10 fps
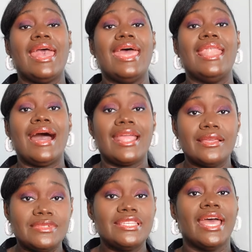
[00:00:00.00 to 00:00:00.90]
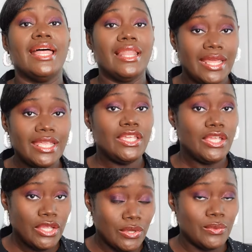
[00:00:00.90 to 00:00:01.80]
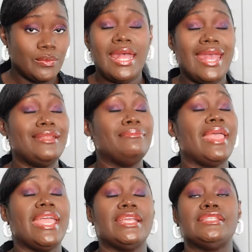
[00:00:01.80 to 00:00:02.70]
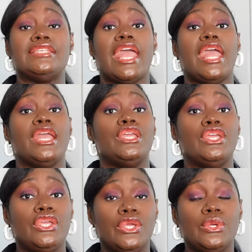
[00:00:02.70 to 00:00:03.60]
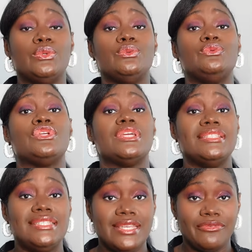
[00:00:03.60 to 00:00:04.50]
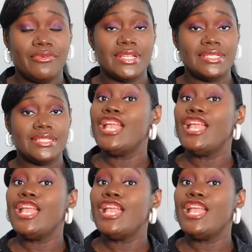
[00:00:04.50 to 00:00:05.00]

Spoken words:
and I am telling you, it makes a huge difference.